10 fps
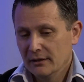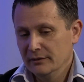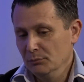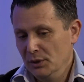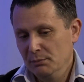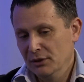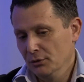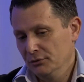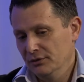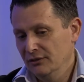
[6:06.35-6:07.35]
Simply
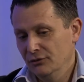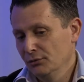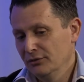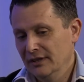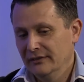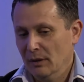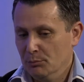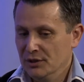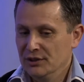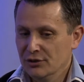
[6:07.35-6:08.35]
because these two things are
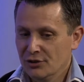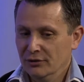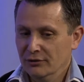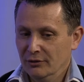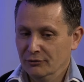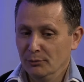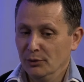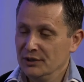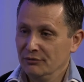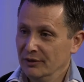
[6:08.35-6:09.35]
predictions of
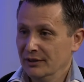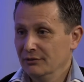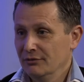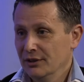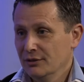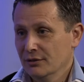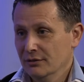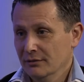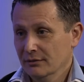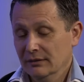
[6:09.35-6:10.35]
multi-field inflation.
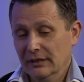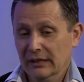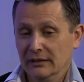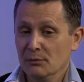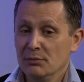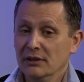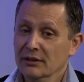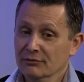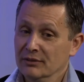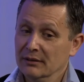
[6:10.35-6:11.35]
Mm-hmm. And I
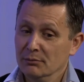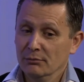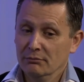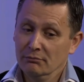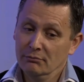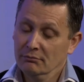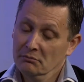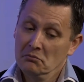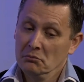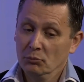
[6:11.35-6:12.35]
believe that
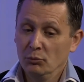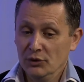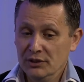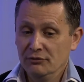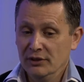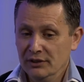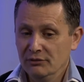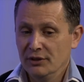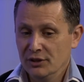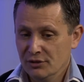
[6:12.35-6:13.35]
multi-field
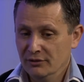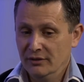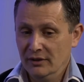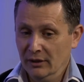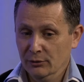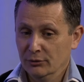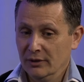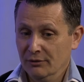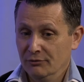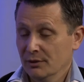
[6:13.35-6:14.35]
inflation scenarios
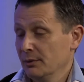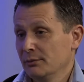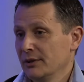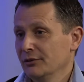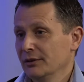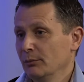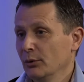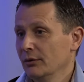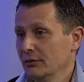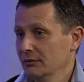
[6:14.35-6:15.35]
are very
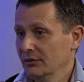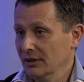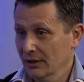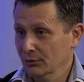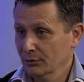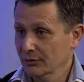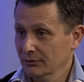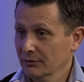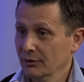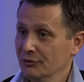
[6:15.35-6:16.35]
reasonable scenarios
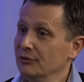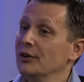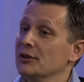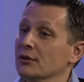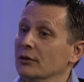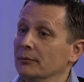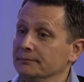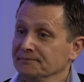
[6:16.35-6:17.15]
of inflation.